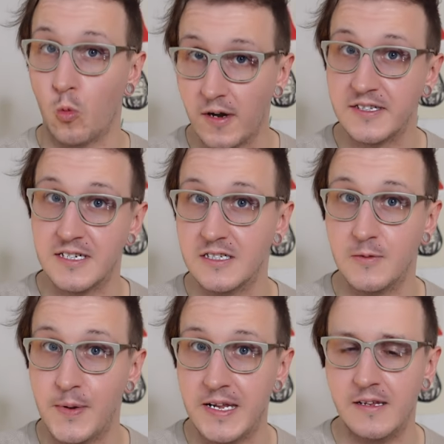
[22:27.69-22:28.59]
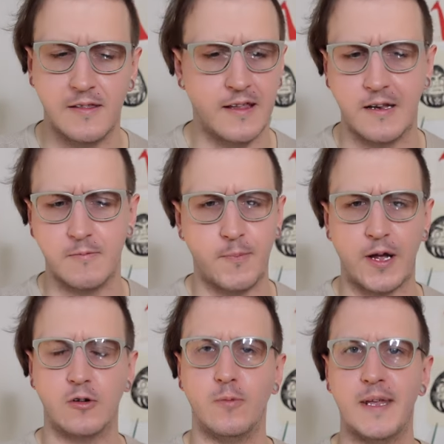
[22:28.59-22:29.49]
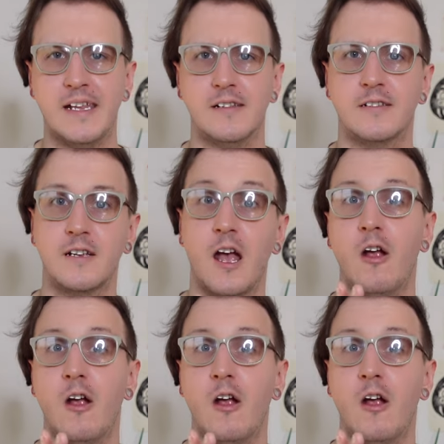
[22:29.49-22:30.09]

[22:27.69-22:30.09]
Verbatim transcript: want it to be, then by all means,